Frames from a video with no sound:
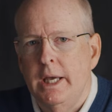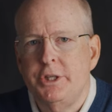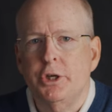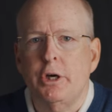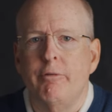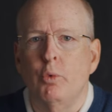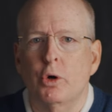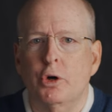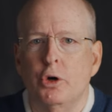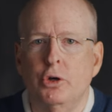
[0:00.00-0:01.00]
He took off
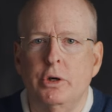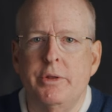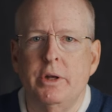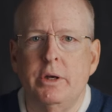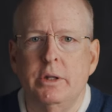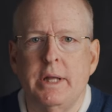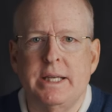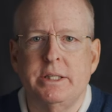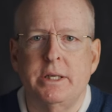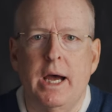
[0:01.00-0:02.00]
work early the
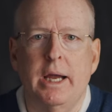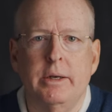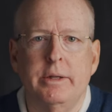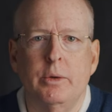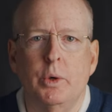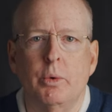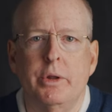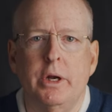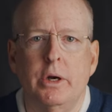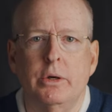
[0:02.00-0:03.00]
last night that we were
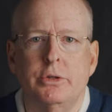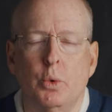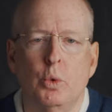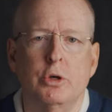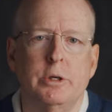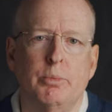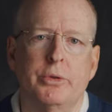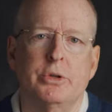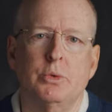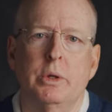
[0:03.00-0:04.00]
there to worship
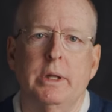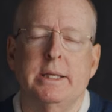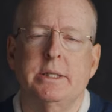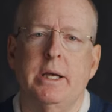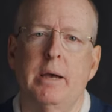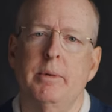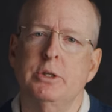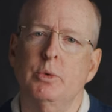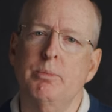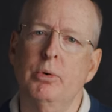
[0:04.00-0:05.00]
with us one last time, and
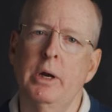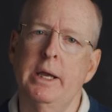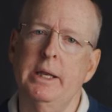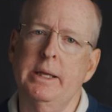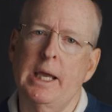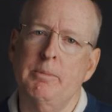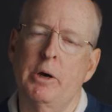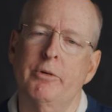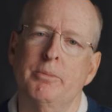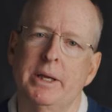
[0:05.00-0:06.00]
as we prayed, he came
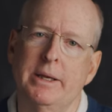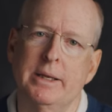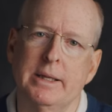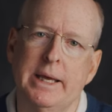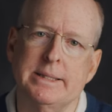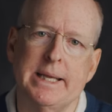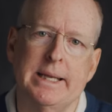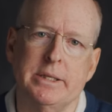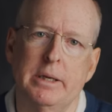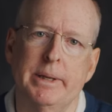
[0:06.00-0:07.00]
over to me and laid his
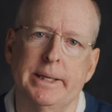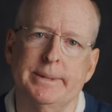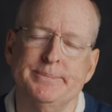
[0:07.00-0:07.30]
hands on me.